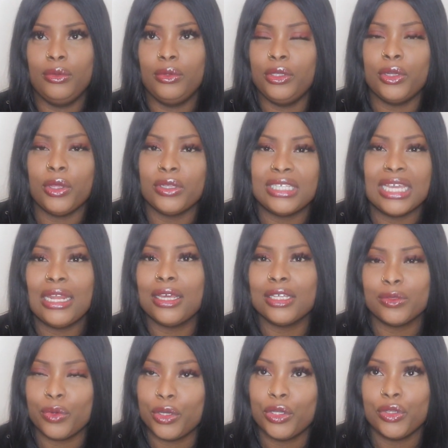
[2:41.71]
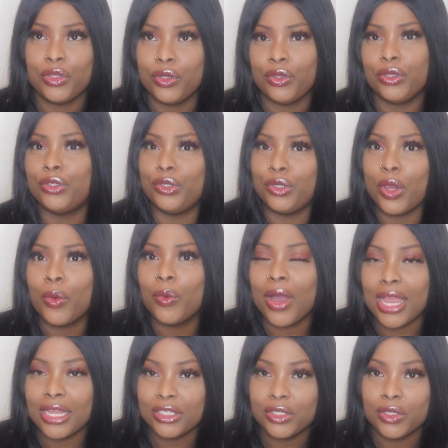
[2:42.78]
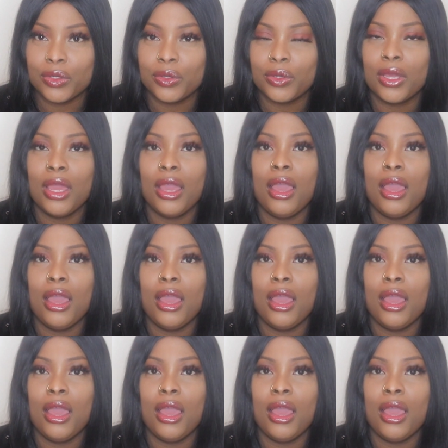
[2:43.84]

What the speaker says: You know, tell us what you do, because you know what I do.